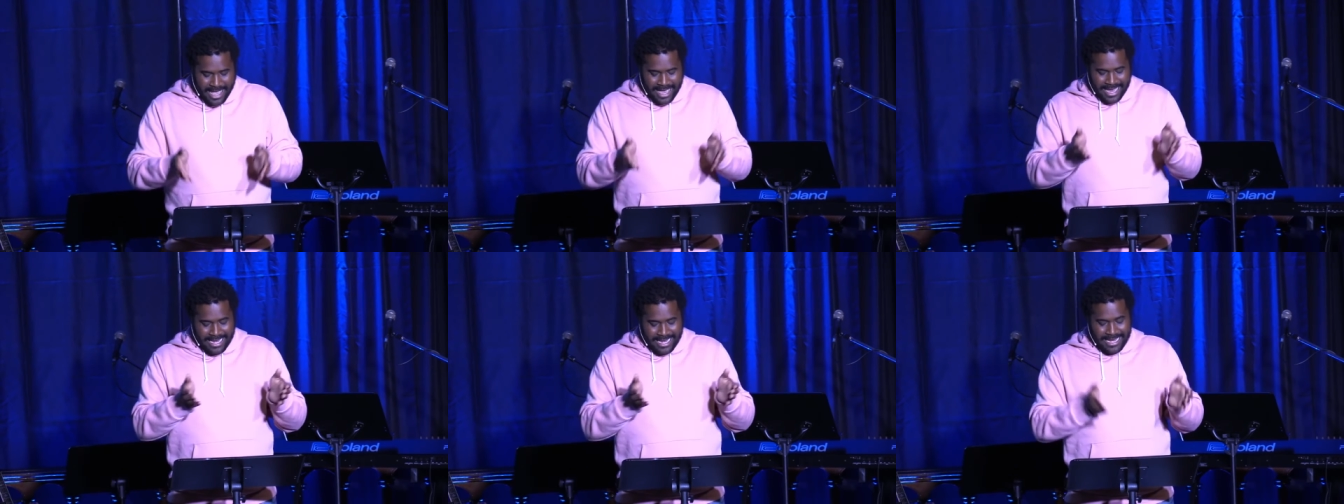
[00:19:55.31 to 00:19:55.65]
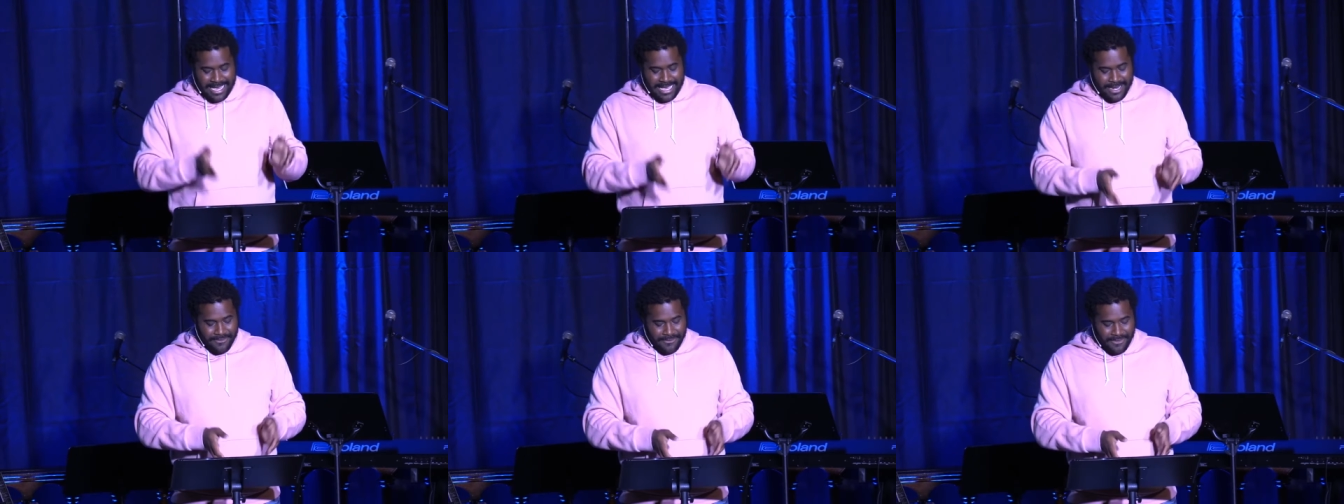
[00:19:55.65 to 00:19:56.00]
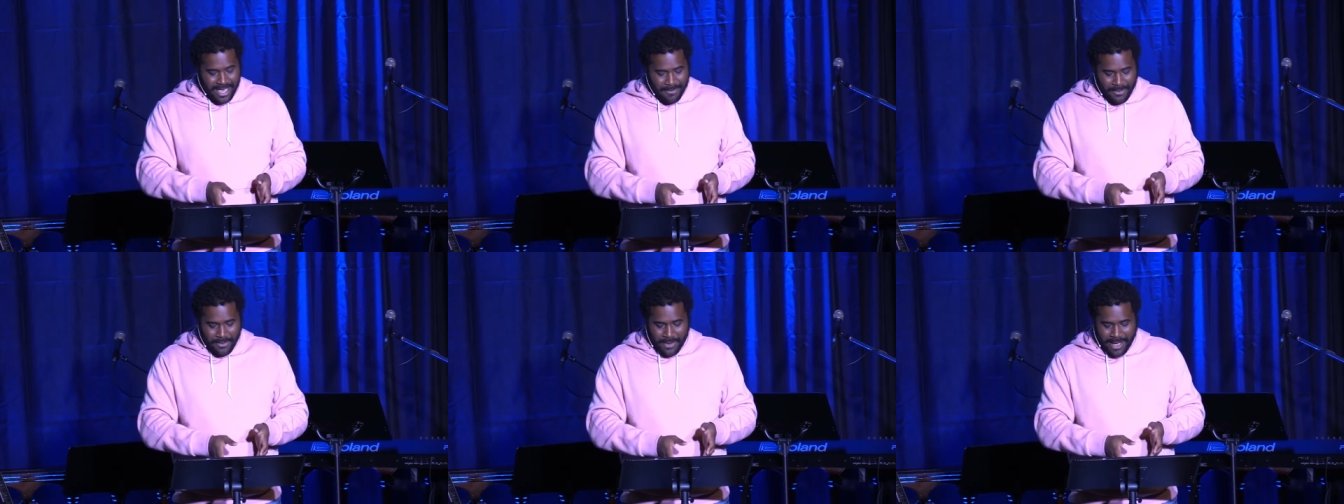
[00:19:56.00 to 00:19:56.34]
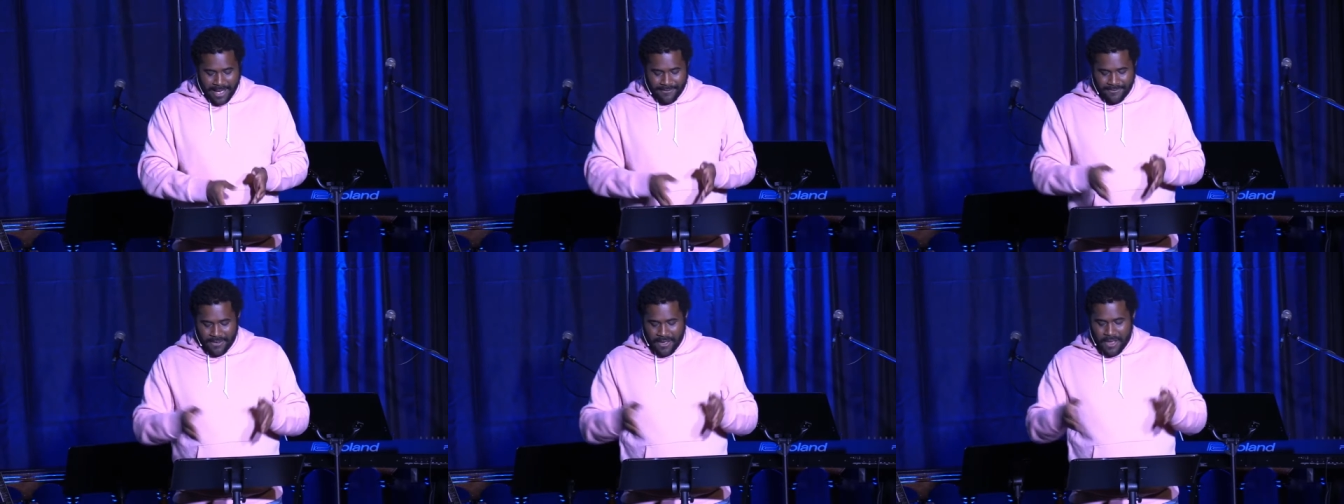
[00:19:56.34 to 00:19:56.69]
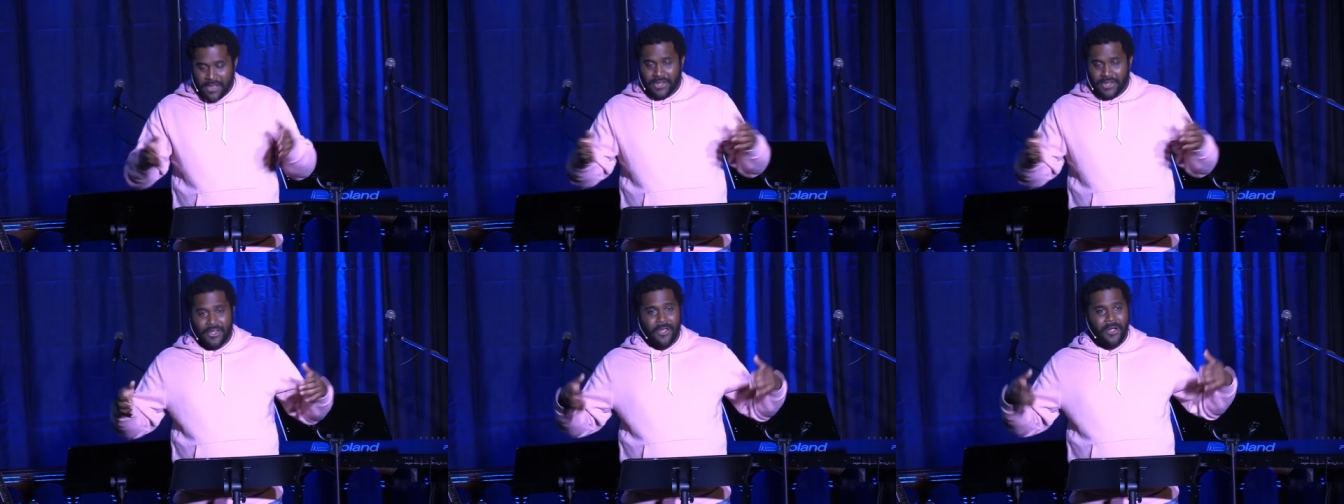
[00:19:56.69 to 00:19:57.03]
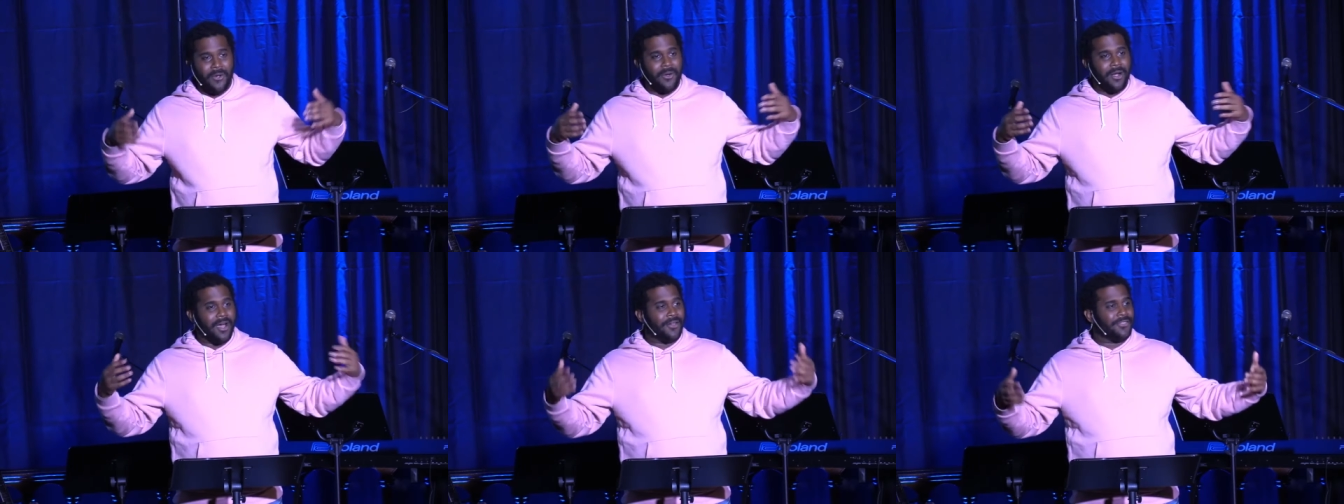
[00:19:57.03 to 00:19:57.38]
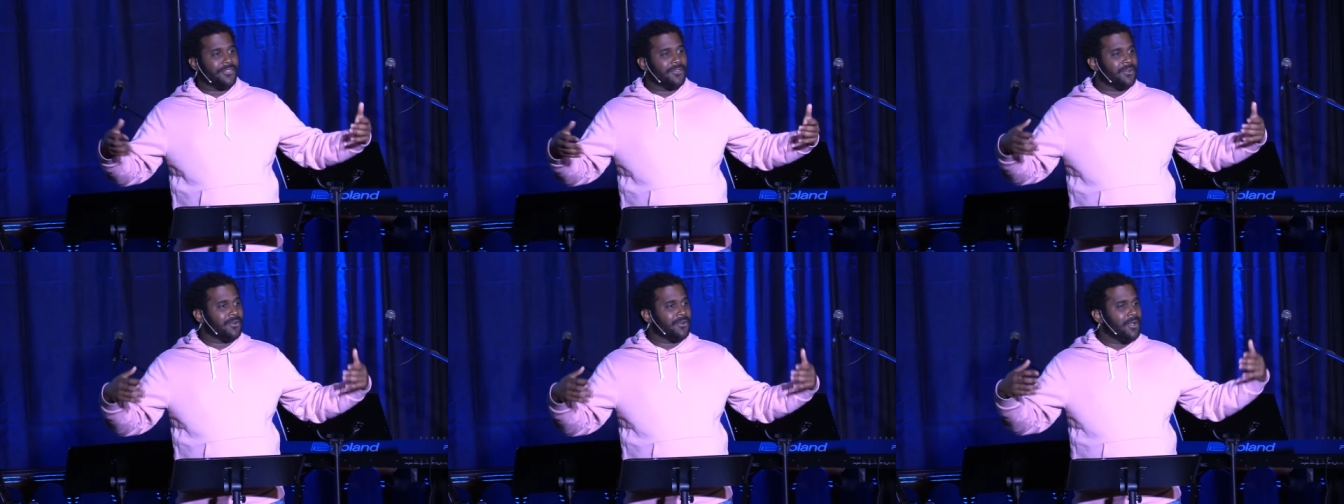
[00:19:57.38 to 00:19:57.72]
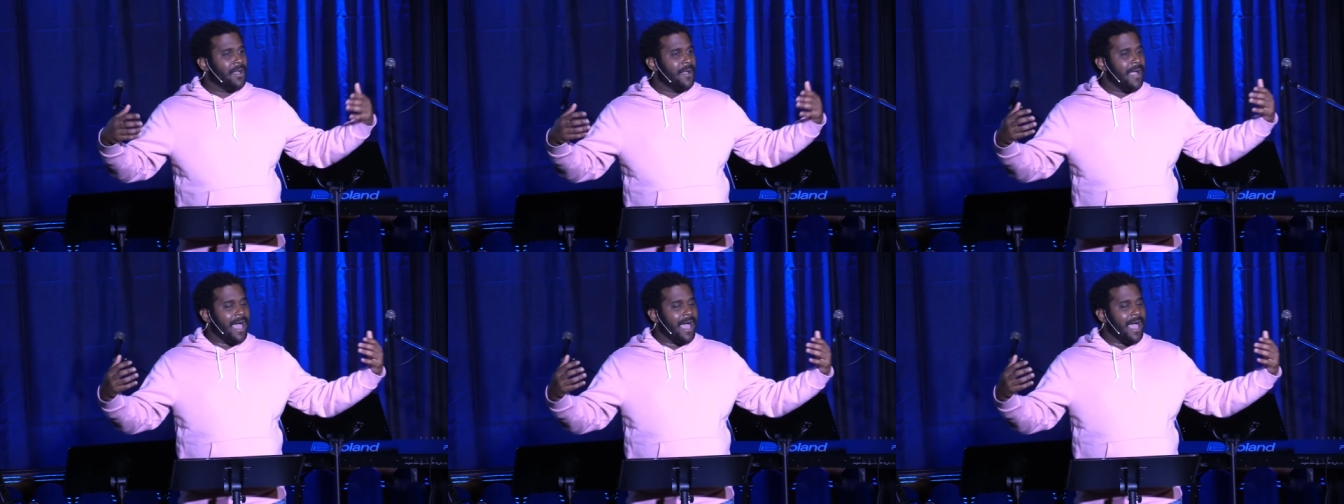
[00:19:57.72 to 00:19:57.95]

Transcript: in need of him, who have no other